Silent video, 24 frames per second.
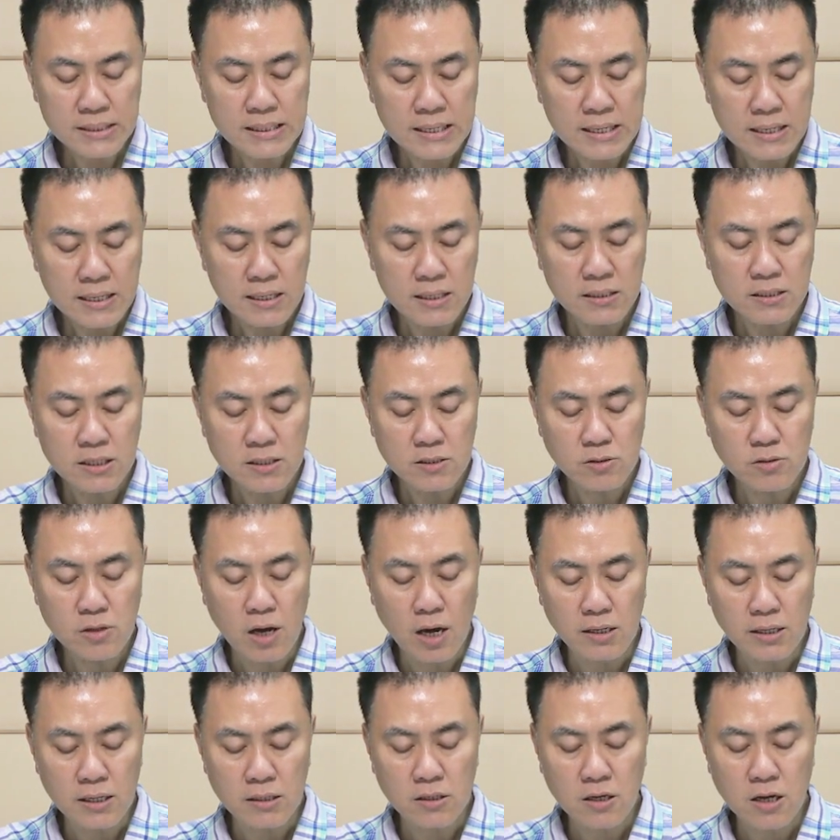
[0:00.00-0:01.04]
It is not
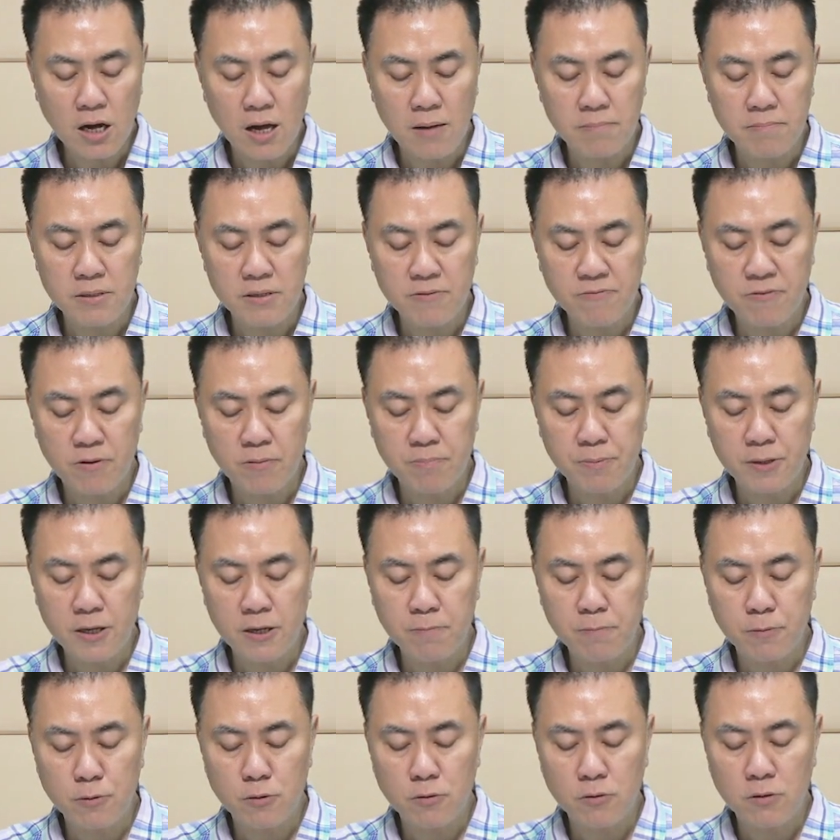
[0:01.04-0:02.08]
uncommon for
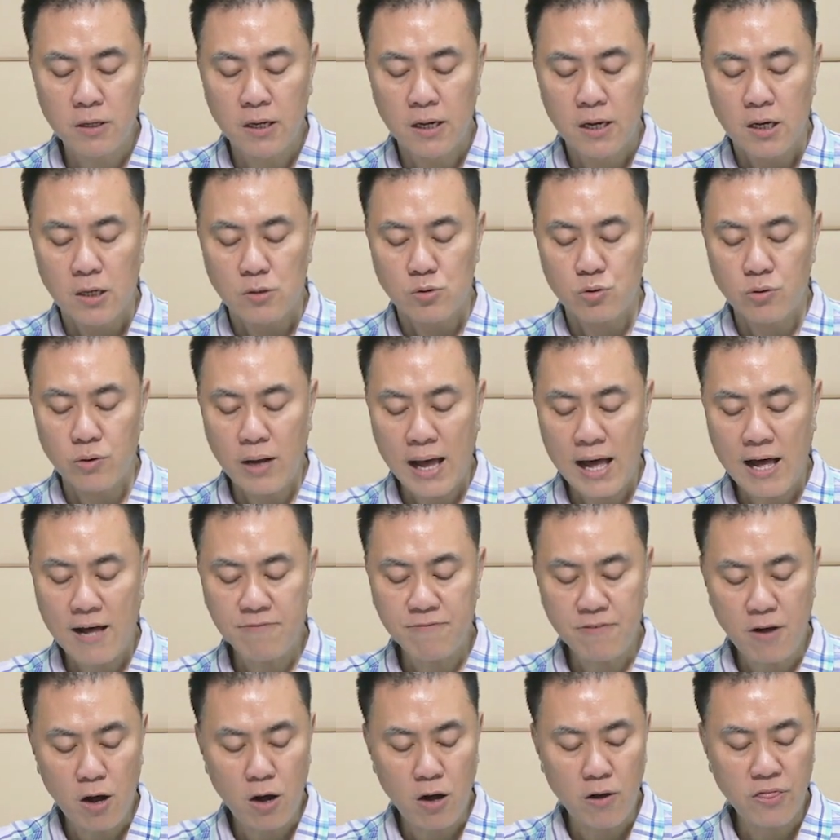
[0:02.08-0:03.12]
people to have
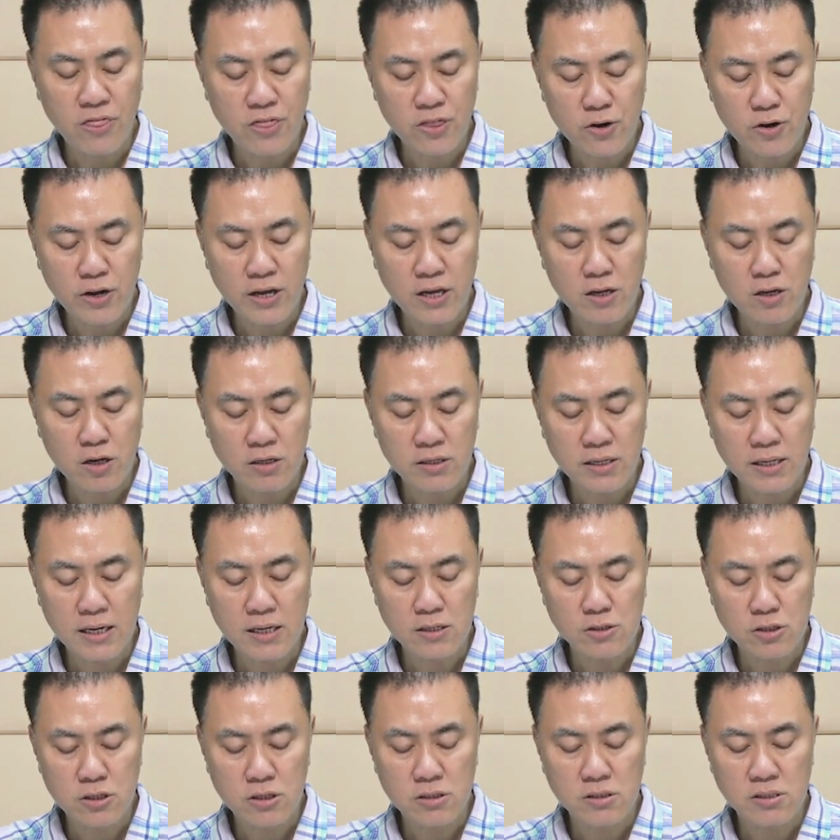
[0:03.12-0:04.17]
all three
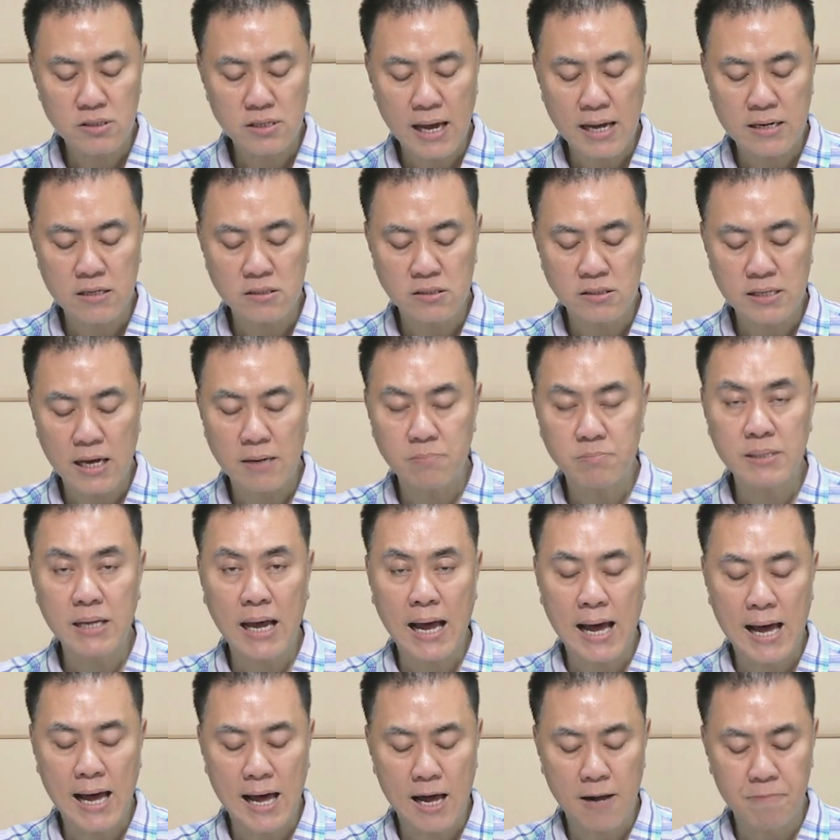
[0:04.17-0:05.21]
conditions at the same
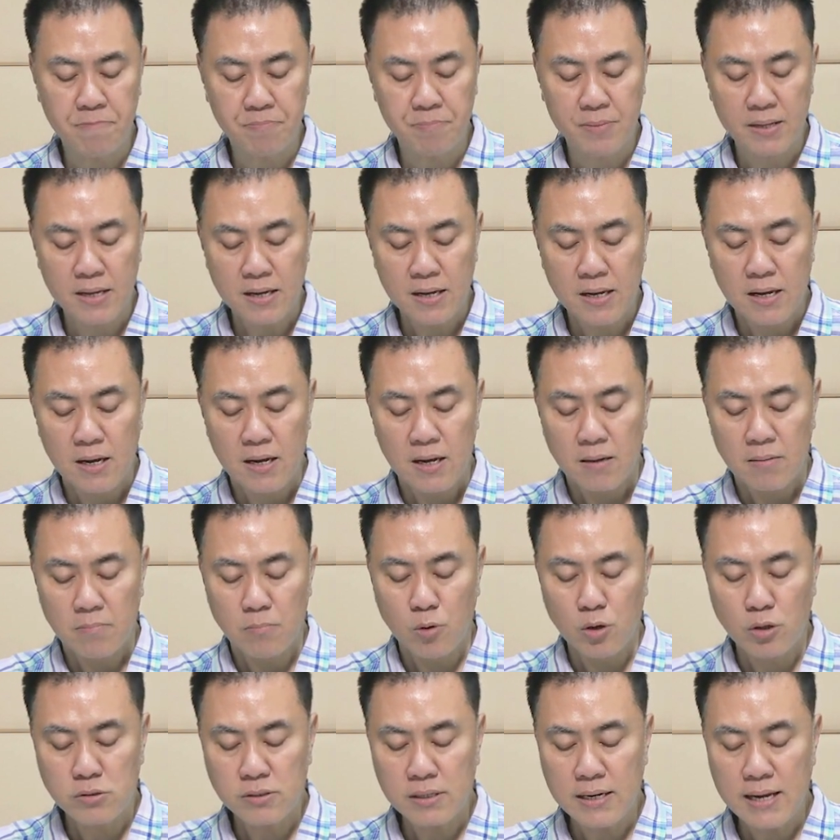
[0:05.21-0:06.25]
time.
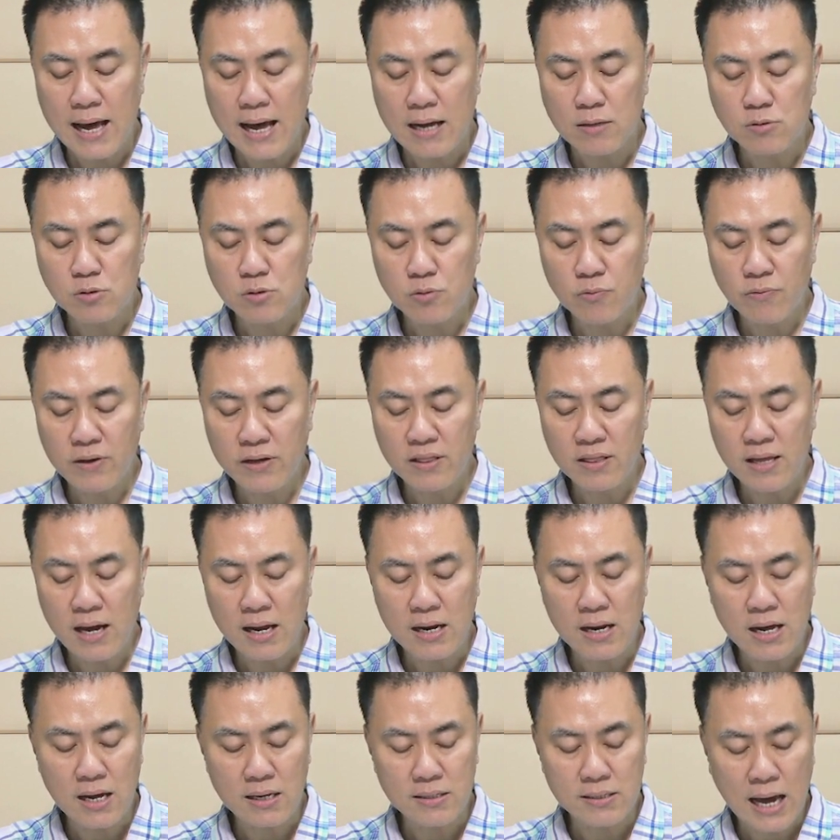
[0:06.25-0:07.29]
Most adults with
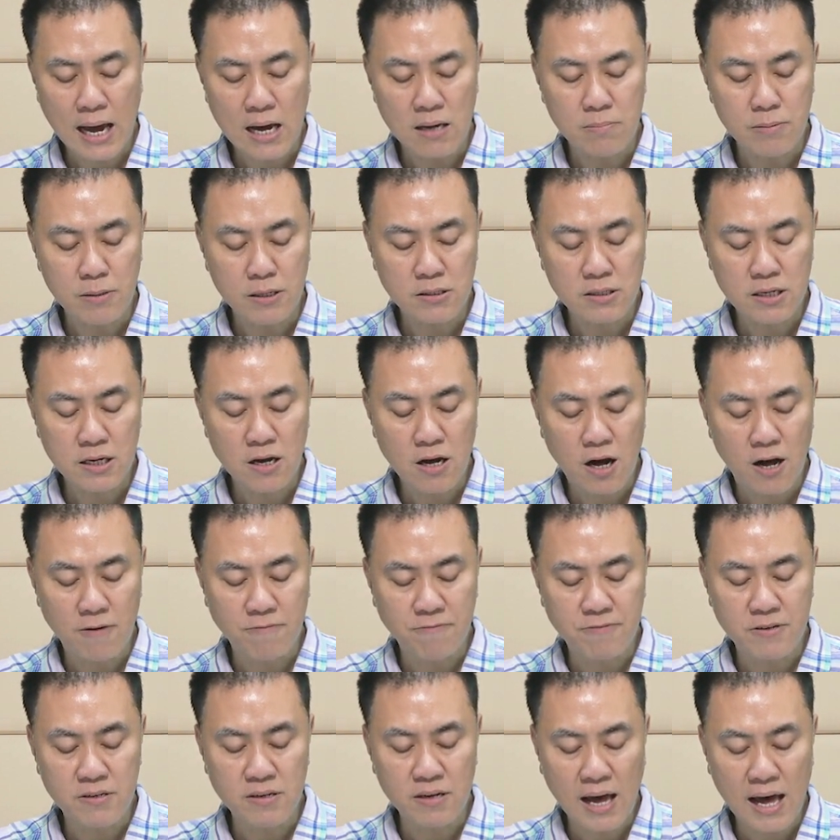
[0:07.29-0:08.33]
diabetes
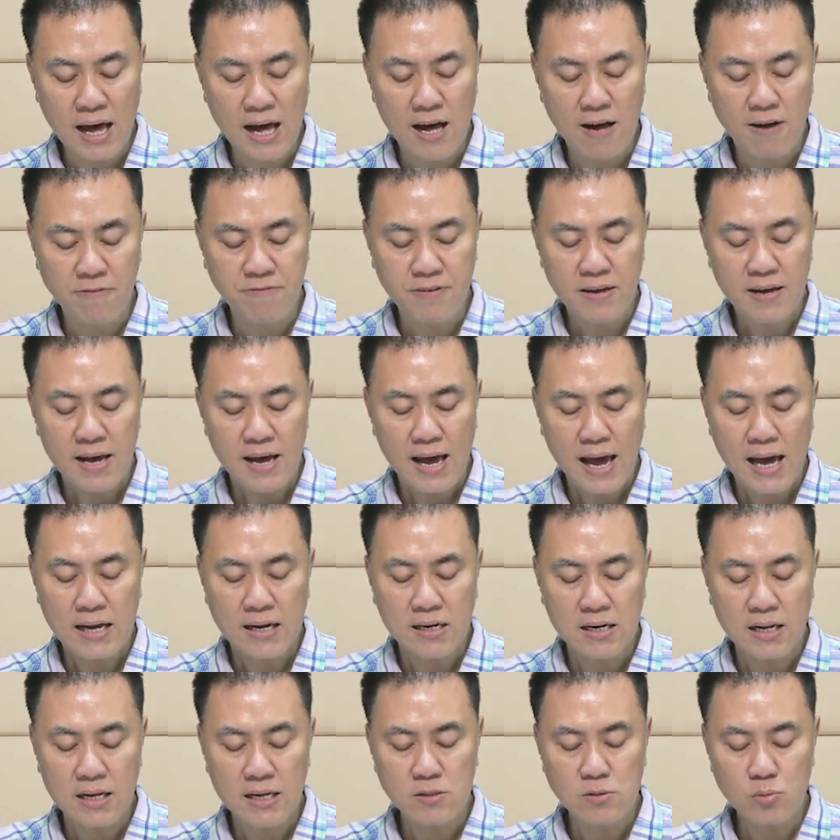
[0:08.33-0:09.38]
often have at
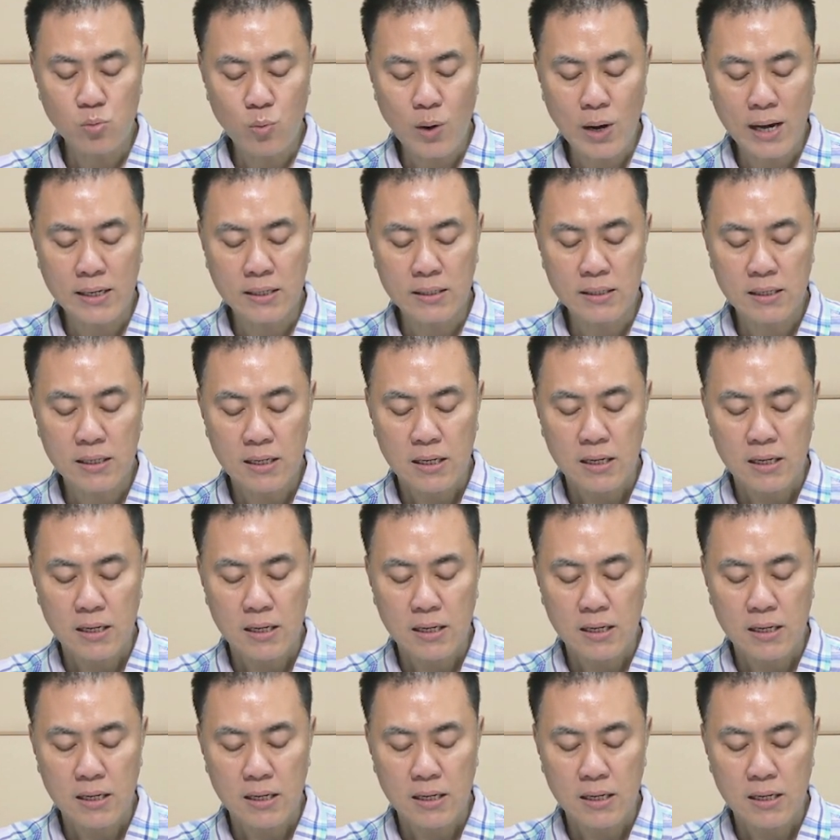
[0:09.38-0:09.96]
least one